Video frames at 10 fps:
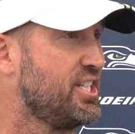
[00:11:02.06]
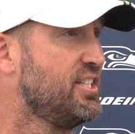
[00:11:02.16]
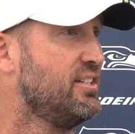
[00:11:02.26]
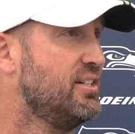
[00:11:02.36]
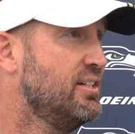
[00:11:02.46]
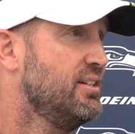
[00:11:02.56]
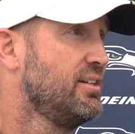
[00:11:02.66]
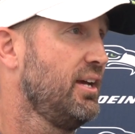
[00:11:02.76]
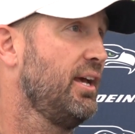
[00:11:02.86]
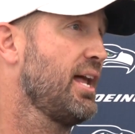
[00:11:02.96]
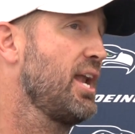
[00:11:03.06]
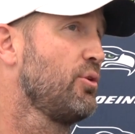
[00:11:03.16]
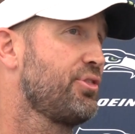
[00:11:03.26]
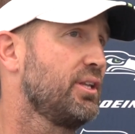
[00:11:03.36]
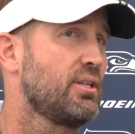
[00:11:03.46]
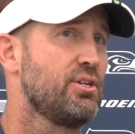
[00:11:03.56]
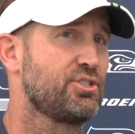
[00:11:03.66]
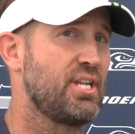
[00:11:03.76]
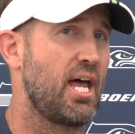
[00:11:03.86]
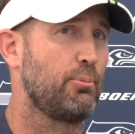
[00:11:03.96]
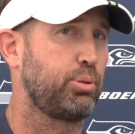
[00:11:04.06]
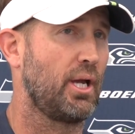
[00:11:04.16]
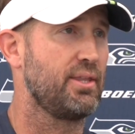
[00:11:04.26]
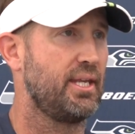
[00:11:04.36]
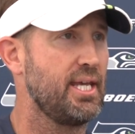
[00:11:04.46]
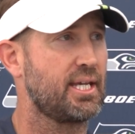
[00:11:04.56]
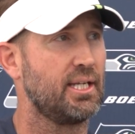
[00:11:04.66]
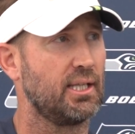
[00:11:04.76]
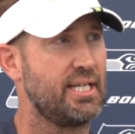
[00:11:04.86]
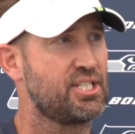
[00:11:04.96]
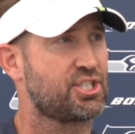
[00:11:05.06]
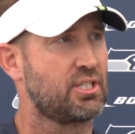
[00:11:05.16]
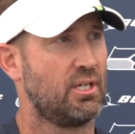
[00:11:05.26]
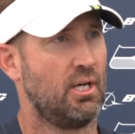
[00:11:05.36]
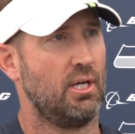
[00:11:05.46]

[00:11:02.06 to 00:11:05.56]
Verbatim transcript: in, and I don't think that there's not a play that he can at least